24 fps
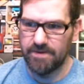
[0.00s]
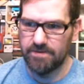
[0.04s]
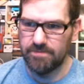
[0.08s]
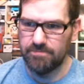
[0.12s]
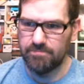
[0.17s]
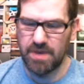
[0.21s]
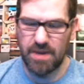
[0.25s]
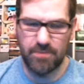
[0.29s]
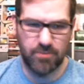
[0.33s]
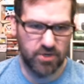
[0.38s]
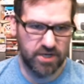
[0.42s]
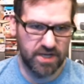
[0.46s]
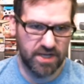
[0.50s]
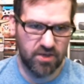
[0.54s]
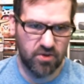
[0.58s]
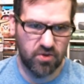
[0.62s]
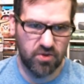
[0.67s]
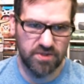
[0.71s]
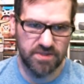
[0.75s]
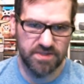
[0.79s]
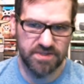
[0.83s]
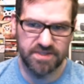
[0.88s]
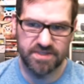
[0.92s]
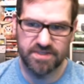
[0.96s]
paper
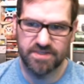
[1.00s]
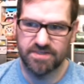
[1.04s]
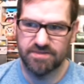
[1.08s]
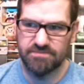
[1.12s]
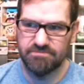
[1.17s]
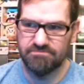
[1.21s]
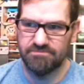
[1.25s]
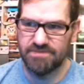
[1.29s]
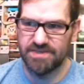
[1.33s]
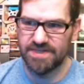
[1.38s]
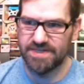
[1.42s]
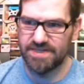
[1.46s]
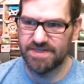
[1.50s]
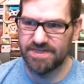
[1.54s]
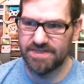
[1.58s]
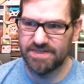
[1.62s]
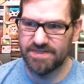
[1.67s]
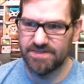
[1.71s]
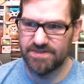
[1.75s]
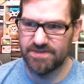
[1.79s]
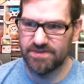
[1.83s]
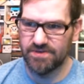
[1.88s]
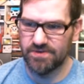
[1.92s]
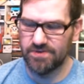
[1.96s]
towels
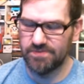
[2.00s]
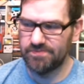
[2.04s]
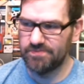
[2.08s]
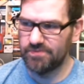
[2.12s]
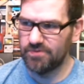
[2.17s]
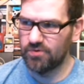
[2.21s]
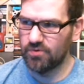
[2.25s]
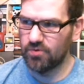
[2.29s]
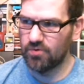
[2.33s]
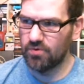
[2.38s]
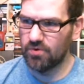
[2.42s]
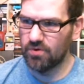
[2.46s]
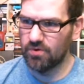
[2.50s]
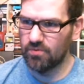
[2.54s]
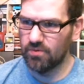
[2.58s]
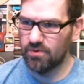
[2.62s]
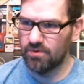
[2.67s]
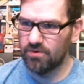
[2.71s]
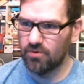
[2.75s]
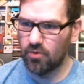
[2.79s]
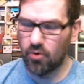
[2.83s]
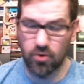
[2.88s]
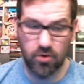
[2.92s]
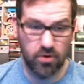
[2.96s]

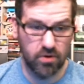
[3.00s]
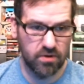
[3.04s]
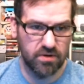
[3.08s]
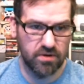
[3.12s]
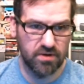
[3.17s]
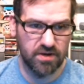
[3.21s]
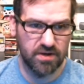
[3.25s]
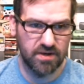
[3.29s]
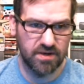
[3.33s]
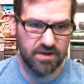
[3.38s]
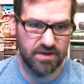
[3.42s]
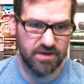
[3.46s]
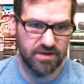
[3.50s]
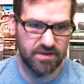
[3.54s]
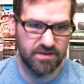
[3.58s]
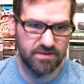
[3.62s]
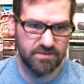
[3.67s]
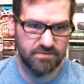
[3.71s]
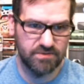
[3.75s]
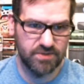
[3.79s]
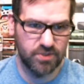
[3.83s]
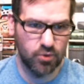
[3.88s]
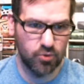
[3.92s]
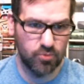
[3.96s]
or
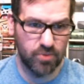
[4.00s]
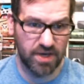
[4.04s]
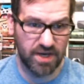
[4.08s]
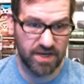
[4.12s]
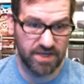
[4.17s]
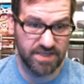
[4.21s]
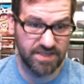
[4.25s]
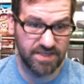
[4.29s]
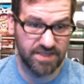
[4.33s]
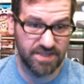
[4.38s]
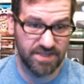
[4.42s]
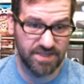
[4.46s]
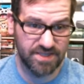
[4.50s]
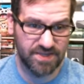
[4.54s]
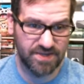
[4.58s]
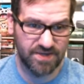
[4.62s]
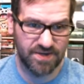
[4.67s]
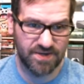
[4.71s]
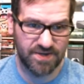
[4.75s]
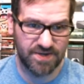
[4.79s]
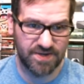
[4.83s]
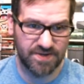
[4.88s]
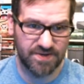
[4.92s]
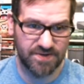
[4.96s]
2 boxes
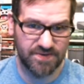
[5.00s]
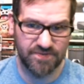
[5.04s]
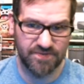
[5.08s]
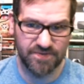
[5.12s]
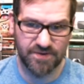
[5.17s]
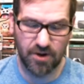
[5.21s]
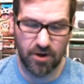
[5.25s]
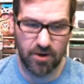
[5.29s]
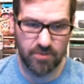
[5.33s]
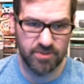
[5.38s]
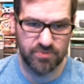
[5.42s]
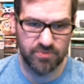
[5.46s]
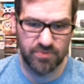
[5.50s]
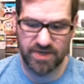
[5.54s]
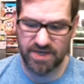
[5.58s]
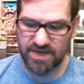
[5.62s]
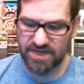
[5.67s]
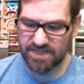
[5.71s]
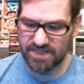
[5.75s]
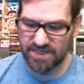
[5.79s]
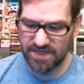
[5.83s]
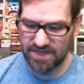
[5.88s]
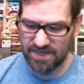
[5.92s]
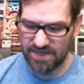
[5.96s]
of garbage
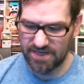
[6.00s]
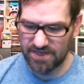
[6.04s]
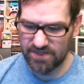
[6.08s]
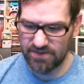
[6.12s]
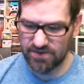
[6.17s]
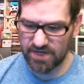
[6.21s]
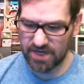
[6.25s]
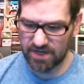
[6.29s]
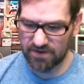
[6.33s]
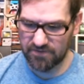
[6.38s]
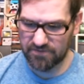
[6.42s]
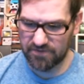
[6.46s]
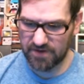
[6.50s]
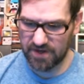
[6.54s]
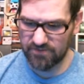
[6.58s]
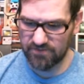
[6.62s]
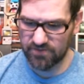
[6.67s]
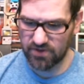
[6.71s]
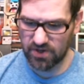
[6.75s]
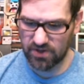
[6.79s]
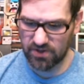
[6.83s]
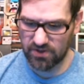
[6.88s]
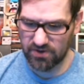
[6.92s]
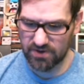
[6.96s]
bags, you got a
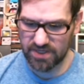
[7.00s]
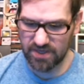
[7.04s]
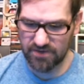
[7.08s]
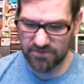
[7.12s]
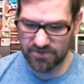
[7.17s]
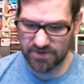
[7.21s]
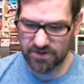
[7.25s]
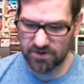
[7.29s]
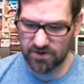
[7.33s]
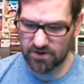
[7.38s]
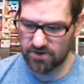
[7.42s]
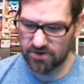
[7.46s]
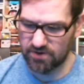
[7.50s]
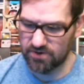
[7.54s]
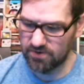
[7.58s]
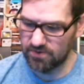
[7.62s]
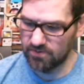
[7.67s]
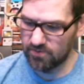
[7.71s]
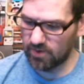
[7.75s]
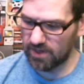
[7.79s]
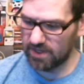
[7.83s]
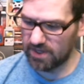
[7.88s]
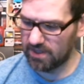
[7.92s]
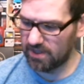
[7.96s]
$5 gift card.
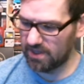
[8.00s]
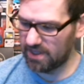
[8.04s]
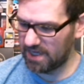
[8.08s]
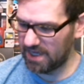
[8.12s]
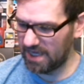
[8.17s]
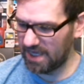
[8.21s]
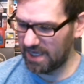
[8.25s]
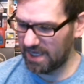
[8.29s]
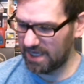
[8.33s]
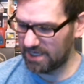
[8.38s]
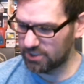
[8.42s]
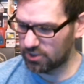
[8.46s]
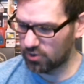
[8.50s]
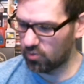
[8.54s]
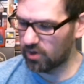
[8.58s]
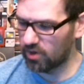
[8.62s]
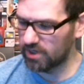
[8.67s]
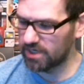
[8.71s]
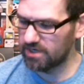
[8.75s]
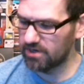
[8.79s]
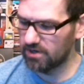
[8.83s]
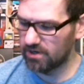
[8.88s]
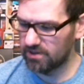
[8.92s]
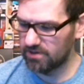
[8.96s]
Well, I had
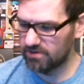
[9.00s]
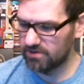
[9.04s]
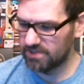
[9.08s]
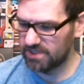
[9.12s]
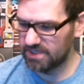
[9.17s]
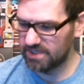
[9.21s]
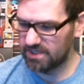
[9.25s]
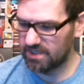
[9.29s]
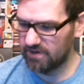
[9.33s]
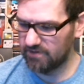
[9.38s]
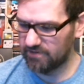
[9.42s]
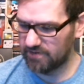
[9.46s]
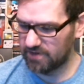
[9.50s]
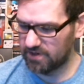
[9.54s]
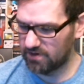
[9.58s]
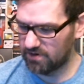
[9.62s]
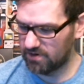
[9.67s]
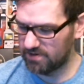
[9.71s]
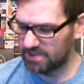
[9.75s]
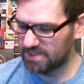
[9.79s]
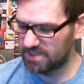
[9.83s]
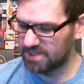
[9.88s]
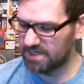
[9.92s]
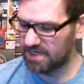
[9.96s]
$20 in gift
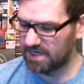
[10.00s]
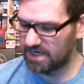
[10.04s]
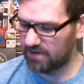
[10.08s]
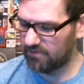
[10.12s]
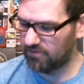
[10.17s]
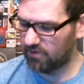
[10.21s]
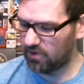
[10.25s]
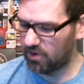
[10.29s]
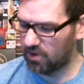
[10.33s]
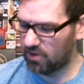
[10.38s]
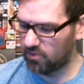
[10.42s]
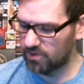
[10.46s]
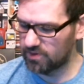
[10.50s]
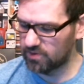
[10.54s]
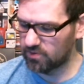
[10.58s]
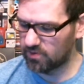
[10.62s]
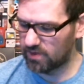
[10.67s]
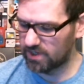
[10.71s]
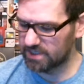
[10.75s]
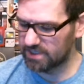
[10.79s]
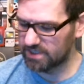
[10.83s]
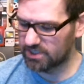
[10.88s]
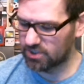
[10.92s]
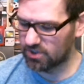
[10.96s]
cards, and I've always
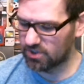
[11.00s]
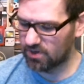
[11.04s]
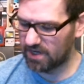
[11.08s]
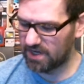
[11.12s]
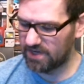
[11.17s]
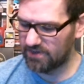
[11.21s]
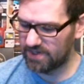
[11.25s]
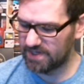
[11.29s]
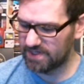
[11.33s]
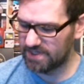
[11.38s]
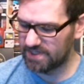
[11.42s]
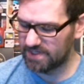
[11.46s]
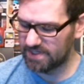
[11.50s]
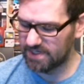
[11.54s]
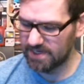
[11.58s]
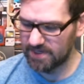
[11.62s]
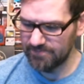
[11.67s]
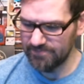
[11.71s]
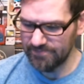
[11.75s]
wanted to try this,